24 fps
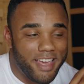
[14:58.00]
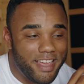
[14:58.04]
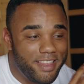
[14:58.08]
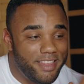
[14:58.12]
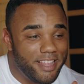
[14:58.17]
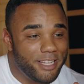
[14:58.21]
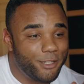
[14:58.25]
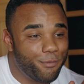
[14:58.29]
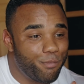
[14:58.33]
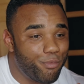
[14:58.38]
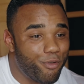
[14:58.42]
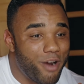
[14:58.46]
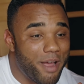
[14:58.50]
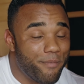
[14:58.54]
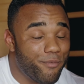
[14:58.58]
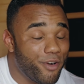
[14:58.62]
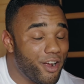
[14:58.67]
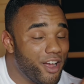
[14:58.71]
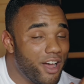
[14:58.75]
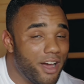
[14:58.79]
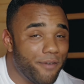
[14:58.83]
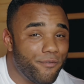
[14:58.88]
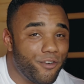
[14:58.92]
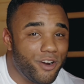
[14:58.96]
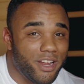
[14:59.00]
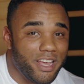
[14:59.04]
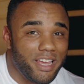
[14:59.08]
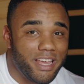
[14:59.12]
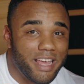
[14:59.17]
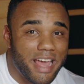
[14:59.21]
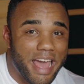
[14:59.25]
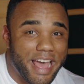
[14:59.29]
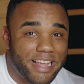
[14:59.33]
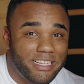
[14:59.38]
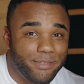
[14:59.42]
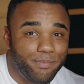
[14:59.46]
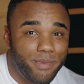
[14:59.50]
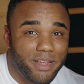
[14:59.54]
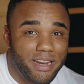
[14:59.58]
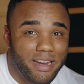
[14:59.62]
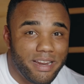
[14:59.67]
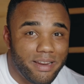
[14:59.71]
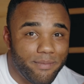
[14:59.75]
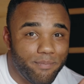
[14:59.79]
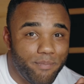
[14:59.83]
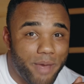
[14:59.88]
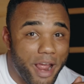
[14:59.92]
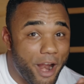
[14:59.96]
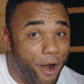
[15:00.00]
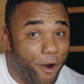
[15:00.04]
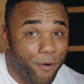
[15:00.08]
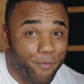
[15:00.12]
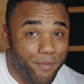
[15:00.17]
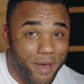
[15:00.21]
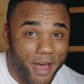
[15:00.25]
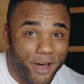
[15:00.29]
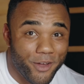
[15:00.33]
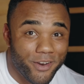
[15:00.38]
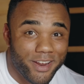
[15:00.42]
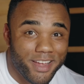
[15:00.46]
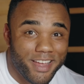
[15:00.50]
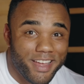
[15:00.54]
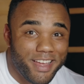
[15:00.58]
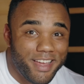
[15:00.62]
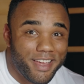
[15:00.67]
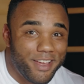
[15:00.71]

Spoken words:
In this prep, recovery has been paramount.